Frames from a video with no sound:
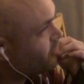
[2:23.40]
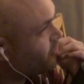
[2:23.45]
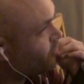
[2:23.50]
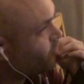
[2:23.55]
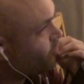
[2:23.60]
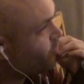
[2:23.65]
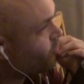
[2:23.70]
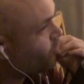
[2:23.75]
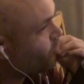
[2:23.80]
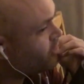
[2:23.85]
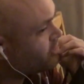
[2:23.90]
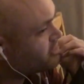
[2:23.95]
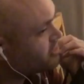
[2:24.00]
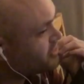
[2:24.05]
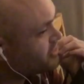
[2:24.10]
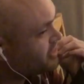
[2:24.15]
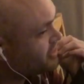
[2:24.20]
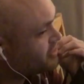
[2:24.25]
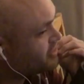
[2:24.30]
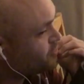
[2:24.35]
What
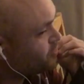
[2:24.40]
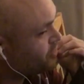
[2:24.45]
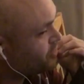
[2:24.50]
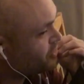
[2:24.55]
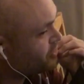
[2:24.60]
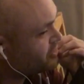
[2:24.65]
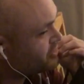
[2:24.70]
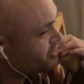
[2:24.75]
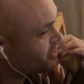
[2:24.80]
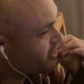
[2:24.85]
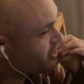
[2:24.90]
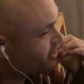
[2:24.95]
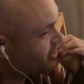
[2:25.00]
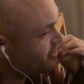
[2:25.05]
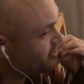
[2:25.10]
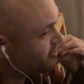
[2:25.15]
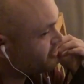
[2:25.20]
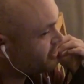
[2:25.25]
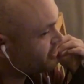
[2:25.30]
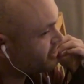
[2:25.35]
season would you have started
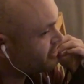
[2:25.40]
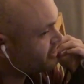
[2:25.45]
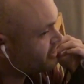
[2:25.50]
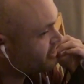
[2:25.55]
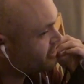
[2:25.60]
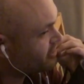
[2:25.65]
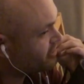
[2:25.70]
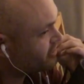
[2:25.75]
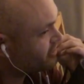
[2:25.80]
on that then?